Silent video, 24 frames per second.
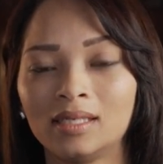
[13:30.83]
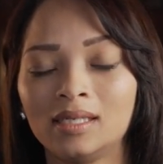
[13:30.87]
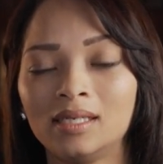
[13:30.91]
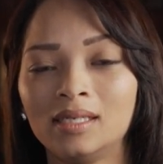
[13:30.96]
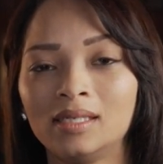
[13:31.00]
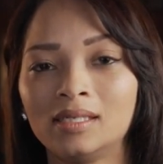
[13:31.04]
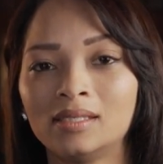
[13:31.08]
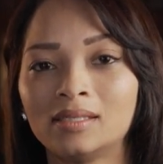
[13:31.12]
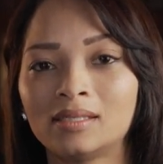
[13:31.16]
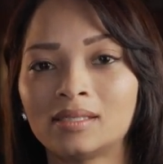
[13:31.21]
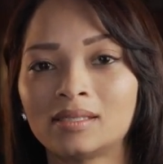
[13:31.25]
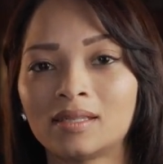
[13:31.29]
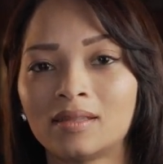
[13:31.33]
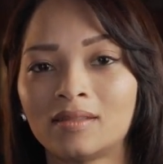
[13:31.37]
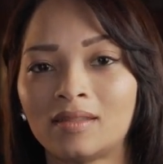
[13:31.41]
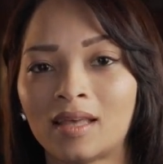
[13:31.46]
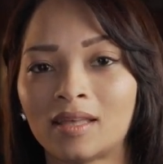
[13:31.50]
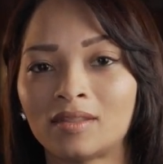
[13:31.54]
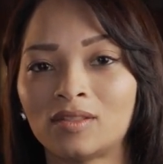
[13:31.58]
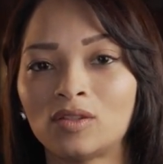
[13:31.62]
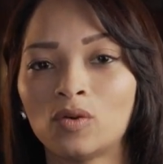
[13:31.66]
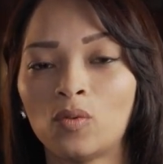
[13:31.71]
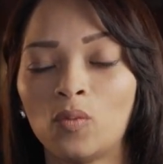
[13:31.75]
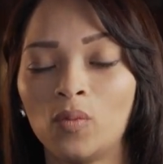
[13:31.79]
is
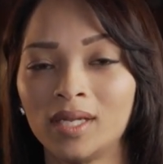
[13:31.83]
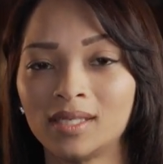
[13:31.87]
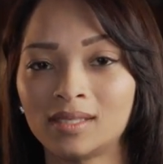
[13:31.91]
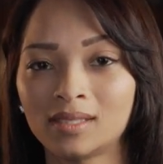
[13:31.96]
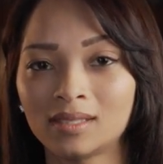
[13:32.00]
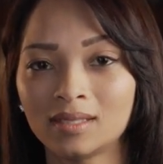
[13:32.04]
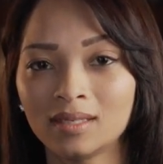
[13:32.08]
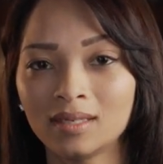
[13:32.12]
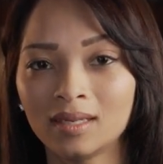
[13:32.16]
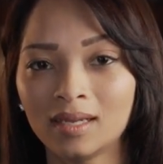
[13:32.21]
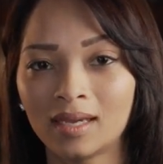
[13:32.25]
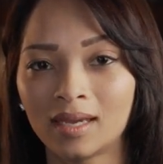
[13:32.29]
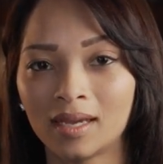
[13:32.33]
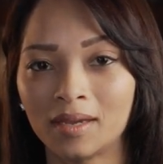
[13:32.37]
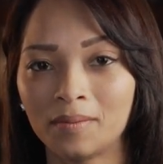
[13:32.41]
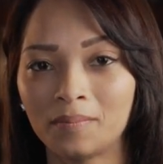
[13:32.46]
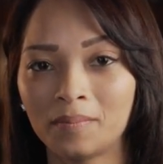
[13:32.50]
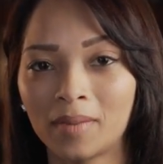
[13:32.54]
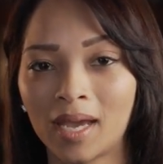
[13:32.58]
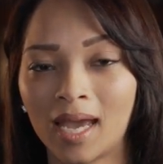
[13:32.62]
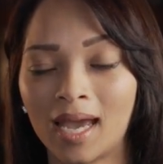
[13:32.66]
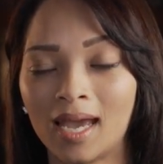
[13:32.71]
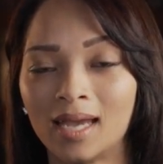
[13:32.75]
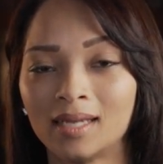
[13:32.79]
that the Western
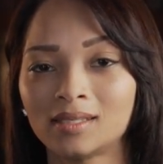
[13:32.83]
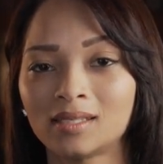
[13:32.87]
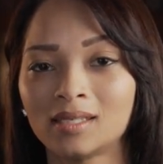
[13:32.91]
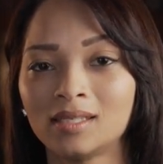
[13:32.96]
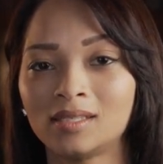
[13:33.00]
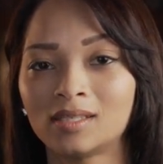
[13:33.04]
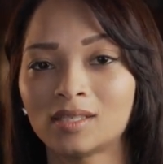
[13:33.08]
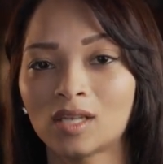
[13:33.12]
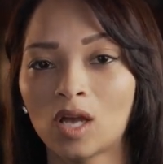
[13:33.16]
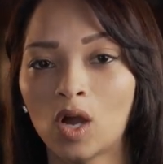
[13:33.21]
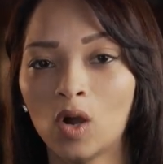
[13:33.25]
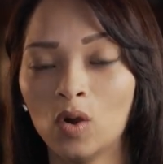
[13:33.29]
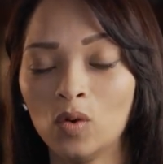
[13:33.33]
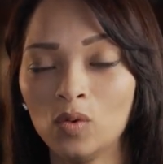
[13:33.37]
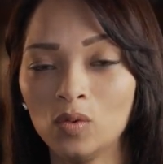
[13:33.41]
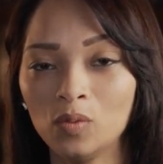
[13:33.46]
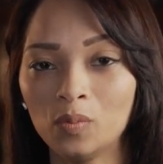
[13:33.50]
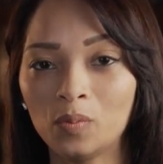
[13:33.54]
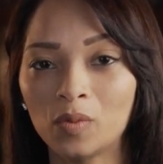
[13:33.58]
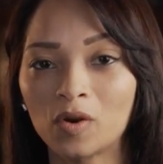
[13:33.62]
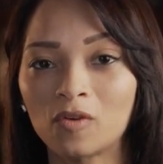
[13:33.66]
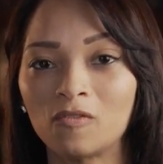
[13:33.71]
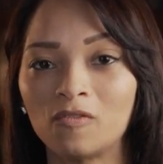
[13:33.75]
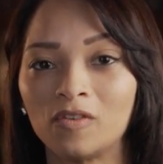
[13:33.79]
Cape has its
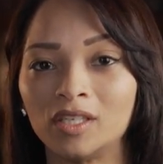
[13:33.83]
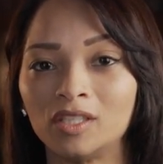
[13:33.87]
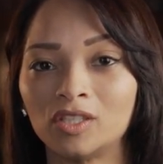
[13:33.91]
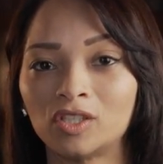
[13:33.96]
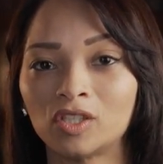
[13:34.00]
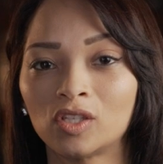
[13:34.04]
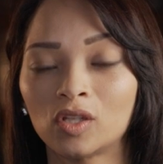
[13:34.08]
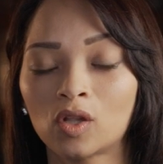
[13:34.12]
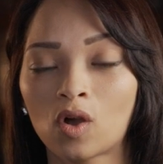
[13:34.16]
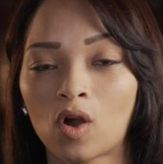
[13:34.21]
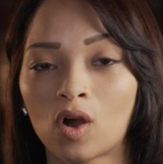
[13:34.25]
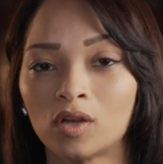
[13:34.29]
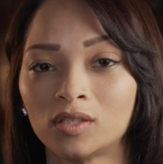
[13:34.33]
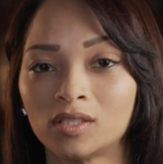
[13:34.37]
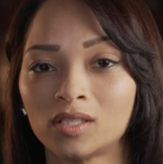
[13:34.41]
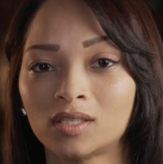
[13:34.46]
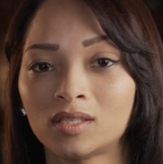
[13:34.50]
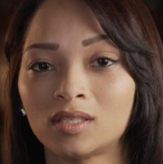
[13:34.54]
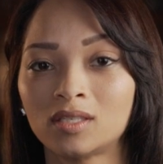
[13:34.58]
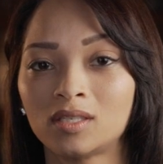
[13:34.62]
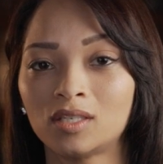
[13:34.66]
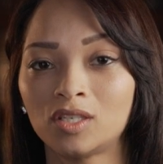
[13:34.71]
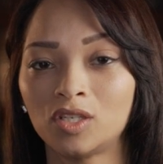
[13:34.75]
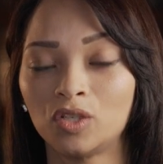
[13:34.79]
own provincial
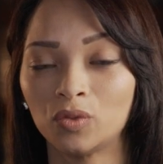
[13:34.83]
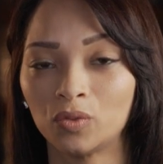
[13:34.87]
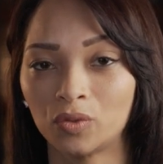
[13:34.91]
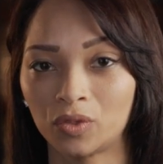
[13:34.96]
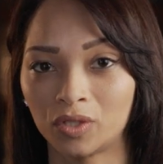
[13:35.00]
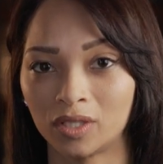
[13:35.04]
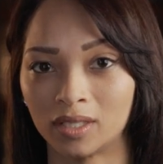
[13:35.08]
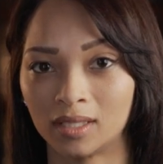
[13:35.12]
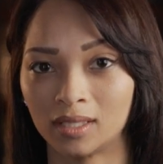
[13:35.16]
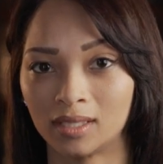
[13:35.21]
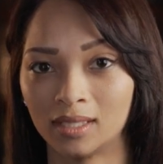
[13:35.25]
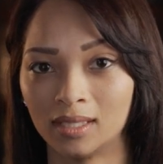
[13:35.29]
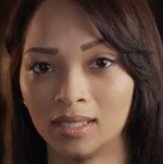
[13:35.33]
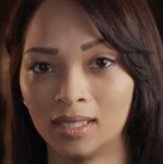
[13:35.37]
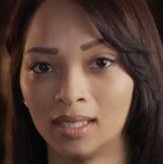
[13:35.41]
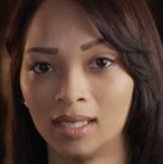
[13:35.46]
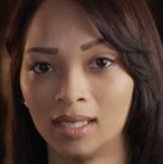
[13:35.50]
constitution,